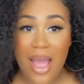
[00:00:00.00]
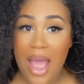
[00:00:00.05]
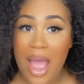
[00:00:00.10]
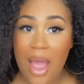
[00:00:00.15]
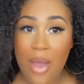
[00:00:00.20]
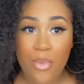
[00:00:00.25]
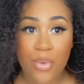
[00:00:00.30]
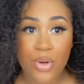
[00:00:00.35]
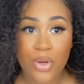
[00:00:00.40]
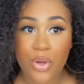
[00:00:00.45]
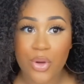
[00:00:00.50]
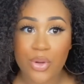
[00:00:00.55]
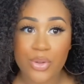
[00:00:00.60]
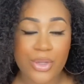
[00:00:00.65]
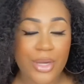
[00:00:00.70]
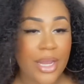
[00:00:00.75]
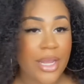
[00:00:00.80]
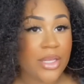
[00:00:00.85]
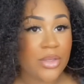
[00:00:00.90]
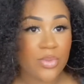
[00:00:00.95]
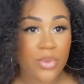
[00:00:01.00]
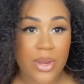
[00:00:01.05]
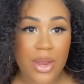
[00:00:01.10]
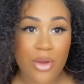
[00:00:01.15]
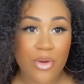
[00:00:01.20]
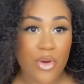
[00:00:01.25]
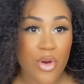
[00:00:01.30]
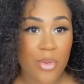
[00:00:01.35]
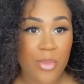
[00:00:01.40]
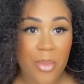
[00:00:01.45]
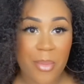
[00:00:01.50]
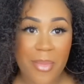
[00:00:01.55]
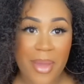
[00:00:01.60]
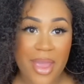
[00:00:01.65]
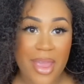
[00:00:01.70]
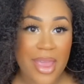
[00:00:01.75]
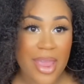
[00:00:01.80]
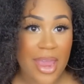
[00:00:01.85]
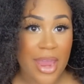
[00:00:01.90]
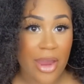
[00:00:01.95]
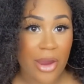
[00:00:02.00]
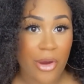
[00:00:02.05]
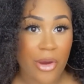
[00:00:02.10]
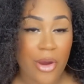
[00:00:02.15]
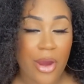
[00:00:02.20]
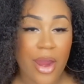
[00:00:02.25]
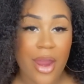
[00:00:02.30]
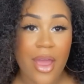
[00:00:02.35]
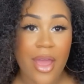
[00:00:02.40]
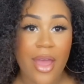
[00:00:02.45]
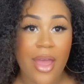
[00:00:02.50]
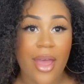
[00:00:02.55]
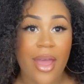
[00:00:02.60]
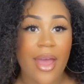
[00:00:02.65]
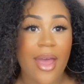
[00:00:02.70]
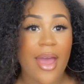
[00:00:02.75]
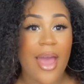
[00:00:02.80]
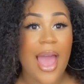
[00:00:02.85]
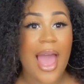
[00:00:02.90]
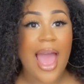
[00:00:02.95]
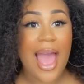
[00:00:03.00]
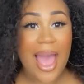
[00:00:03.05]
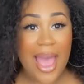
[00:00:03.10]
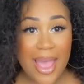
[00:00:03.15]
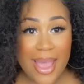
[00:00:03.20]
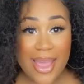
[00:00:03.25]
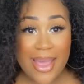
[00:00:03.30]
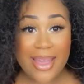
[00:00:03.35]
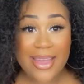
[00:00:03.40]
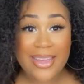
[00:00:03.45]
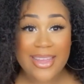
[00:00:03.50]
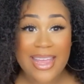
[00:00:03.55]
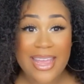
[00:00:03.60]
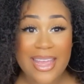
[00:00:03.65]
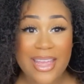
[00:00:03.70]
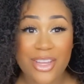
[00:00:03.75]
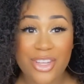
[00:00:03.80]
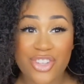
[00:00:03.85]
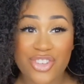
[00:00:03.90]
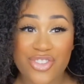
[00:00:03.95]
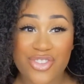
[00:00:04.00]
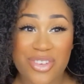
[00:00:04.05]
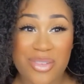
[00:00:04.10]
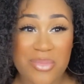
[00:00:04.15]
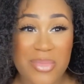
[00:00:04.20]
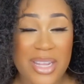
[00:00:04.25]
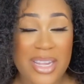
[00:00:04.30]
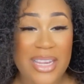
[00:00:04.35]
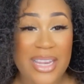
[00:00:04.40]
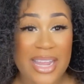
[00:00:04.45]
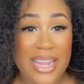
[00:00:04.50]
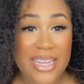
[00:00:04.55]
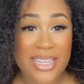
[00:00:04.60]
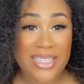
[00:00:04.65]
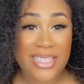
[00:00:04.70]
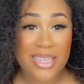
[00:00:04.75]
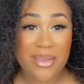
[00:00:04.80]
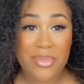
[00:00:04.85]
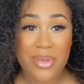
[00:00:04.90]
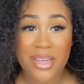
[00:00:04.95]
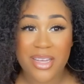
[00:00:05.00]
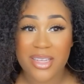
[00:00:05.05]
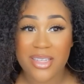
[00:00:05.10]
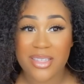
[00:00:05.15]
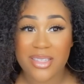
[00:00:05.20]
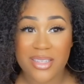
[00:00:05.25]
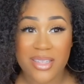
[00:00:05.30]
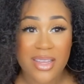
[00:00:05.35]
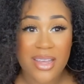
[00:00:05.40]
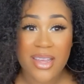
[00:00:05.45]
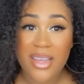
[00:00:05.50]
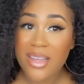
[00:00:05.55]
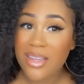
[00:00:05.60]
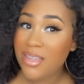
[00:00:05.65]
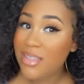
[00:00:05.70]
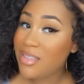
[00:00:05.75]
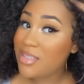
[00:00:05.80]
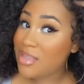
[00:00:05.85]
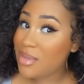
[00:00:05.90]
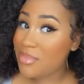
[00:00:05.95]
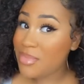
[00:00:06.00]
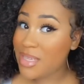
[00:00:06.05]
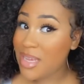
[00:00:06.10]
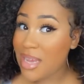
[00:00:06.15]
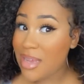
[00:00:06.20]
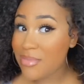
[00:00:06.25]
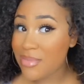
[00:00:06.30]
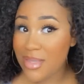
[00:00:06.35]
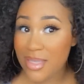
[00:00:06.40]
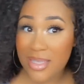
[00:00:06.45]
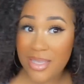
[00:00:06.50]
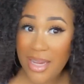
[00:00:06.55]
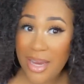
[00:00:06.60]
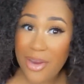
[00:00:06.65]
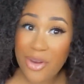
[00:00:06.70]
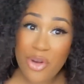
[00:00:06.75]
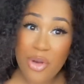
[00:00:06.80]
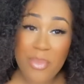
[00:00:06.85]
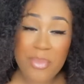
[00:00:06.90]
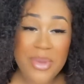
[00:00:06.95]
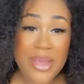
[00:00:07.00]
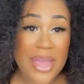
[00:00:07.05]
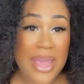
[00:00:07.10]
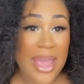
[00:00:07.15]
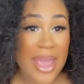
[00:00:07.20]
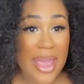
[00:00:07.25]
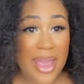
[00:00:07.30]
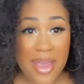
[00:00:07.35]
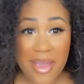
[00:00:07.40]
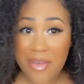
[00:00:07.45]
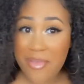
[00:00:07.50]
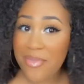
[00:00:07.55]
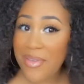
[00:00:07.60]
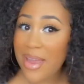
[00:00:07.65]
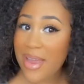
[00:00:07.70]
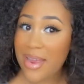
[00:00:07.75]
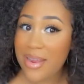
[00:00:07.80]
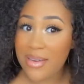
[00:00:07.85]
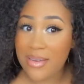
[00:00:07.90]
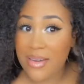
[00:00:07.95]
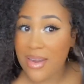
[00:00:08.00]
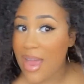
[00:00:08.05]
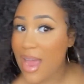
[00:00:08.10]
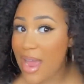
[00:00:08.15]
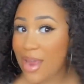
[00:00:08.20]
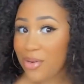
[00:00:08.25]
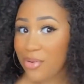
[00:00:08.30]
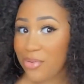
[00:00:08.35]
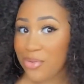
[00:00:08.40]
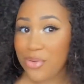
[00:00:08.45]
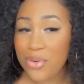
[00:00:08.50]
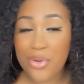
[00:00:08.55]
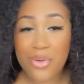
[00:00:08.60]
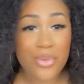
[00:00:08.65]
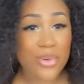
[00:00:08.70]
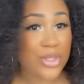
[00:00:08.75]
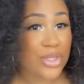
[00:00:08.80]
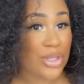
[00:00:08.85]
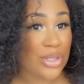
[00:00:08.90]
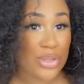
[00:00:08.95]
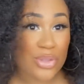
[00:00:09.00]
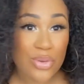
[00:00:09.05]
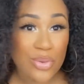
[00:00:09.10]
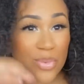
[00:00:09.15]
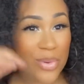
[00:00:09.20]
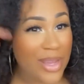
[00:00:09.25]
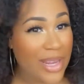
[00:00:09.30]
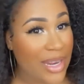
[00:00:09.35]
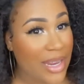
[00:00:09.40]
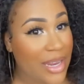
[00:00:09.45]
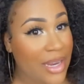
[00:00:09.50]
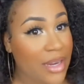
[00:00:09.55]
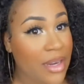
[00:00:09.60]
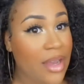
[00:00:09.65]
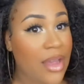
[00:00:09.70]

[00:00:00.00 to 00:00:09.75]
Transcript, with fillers: I would go days without combing my hair. I get extremely lazy because sometimes this hair don't behave and I don't know what to do with it.